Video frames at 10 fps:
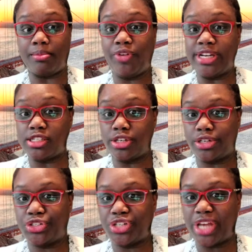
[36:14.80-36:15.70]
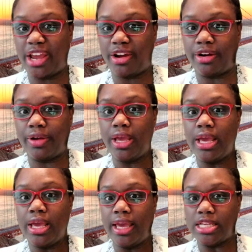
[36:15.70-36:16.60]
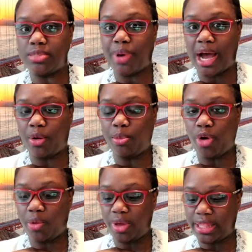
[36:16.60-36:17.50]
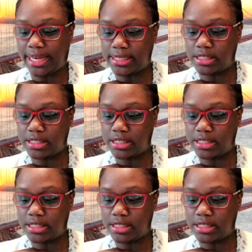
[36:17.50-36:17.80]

Chris is going to share his PowerPoint with us.